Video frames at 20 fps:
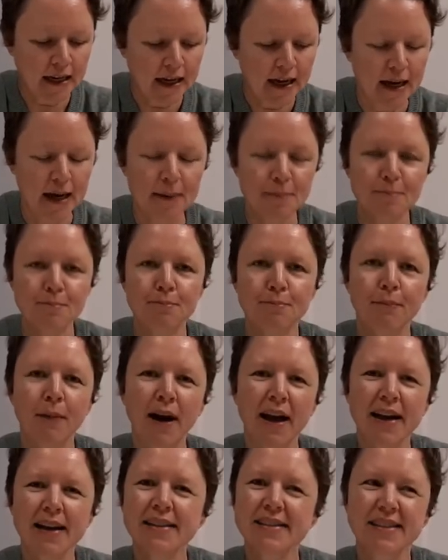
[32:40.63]

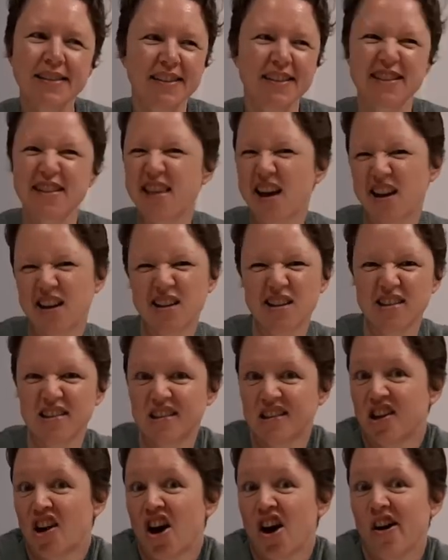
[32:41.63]
My answer to that is
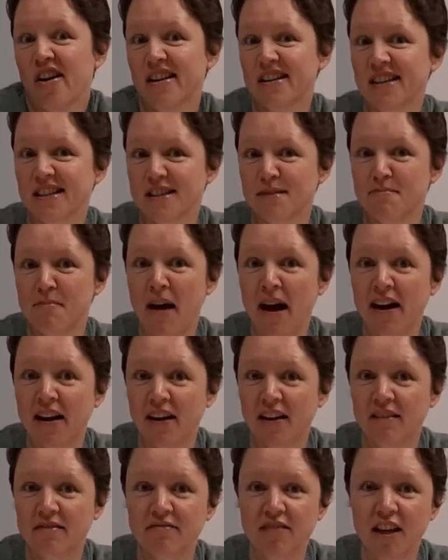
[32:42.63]
no, it doesn't
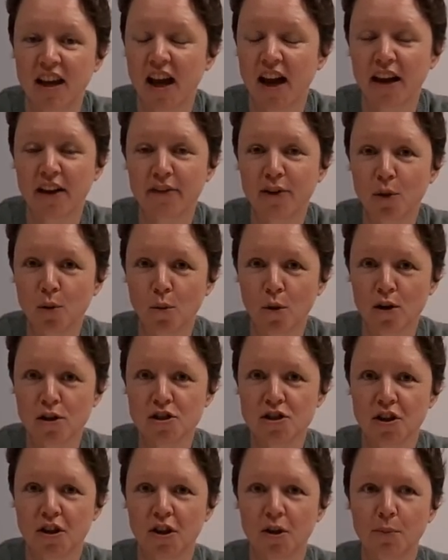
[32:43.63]
matter. You can if you want
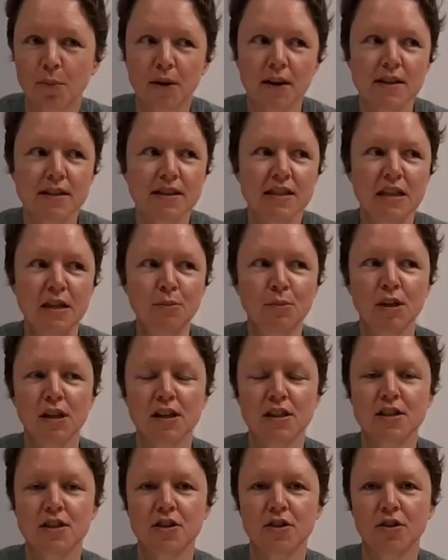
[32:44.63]
to, but it's
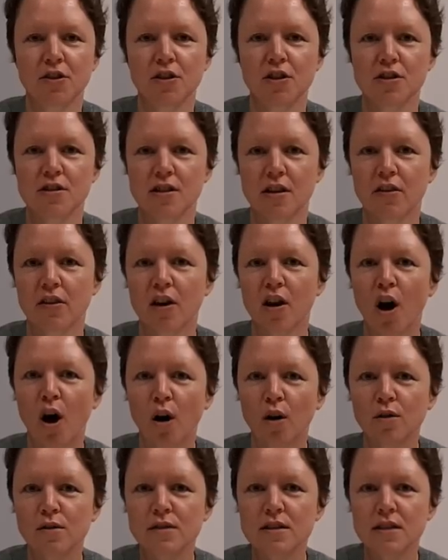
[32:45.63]
similar to using the
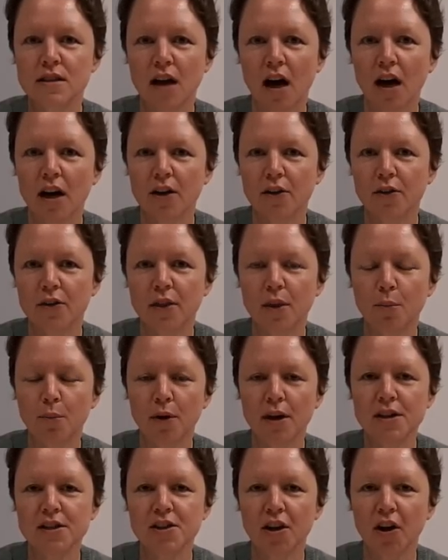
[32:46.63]
cold starter in the
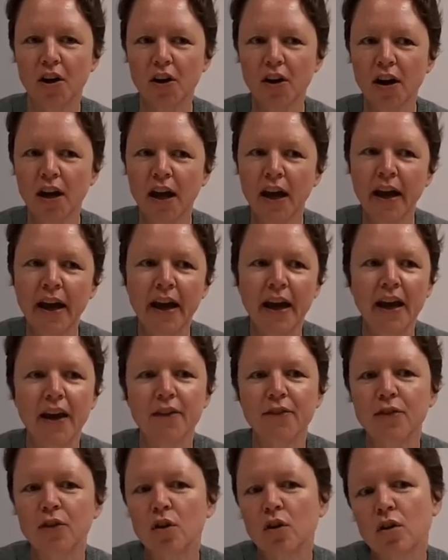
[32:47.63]
bread dough.
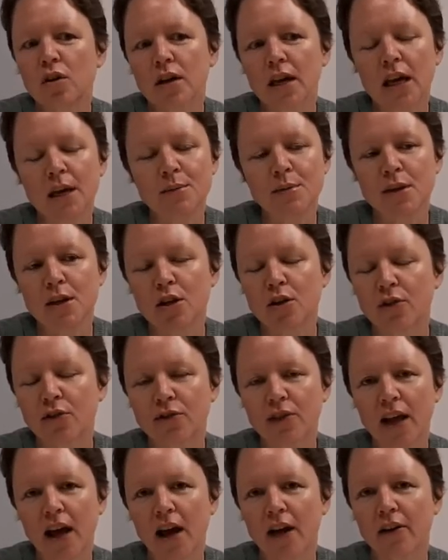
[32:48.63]
If you're keeping your
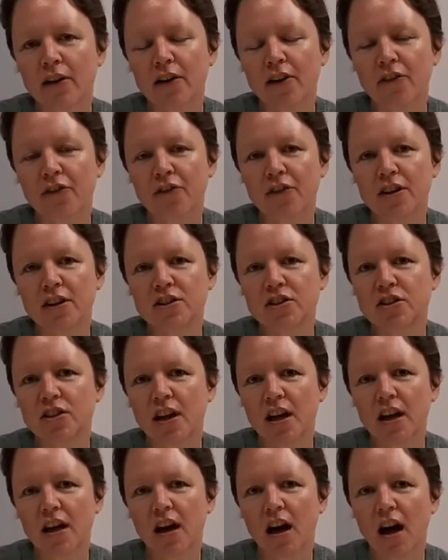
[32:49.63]
flour in a fridge,
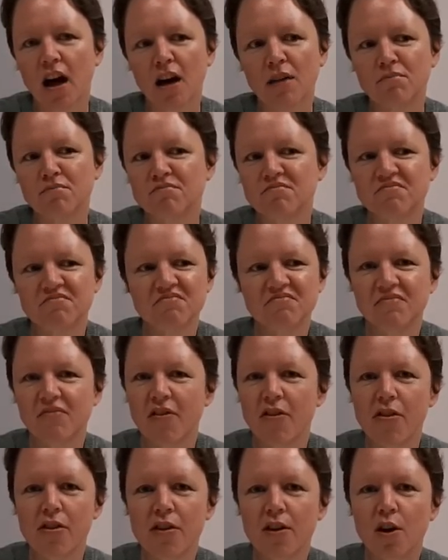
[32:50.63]

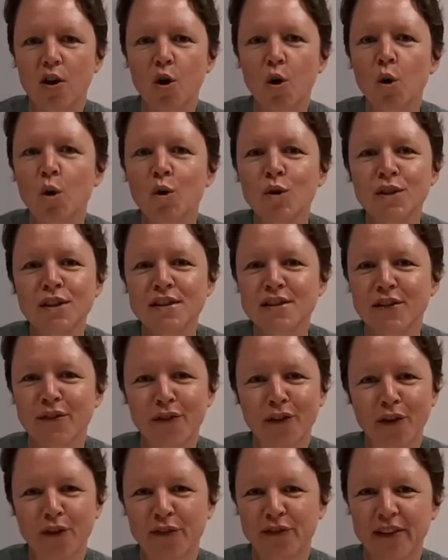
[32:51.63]
the coolness of
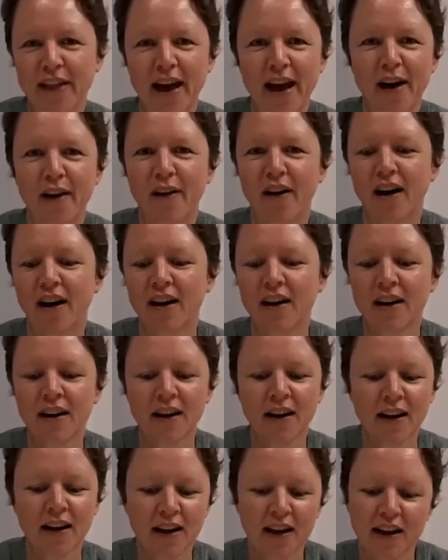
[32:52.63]
your flour
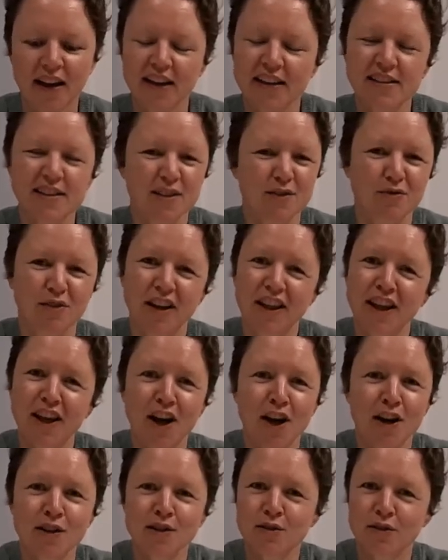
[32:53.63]
isn't really
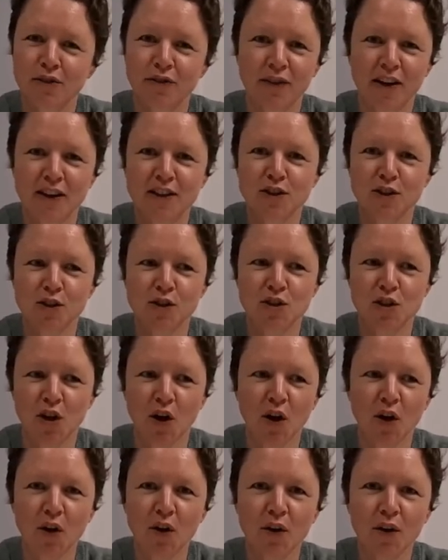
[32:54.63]
going to affect your
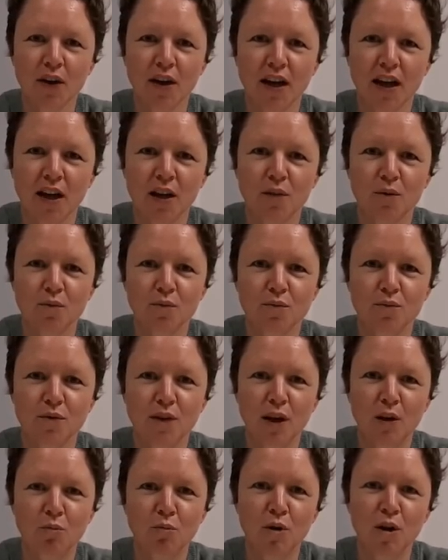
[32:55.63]
dough.
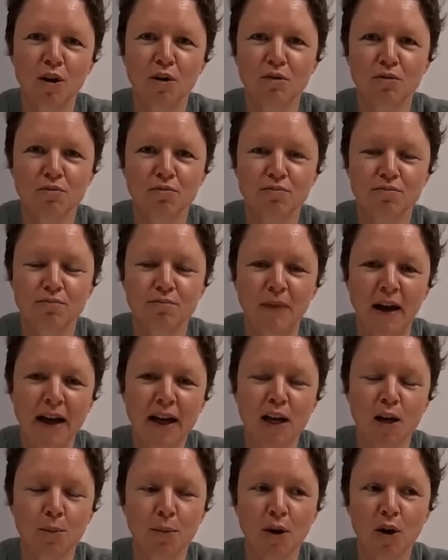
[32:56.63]
It will
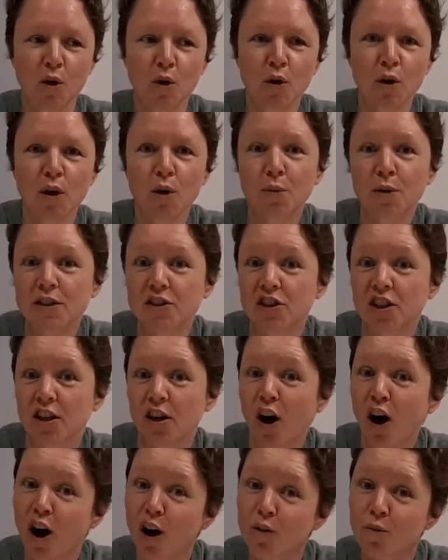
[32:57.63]
make it a bit cooler, which in
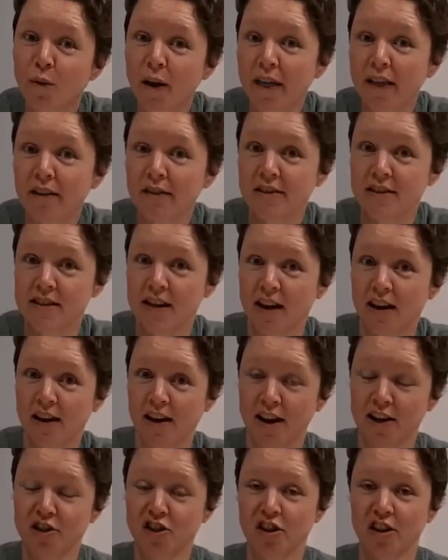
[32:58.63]
hot weather is
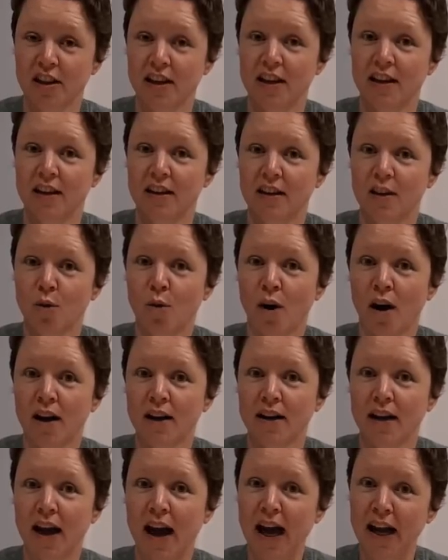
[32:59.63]
actually quite
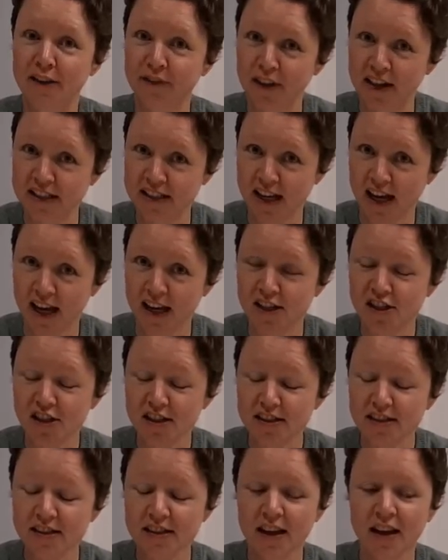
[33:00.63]

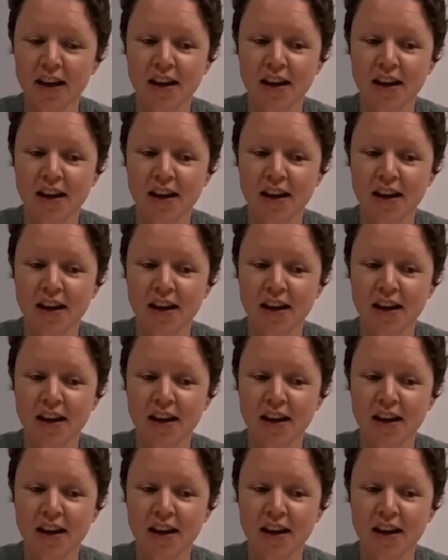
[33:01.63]
advantageous.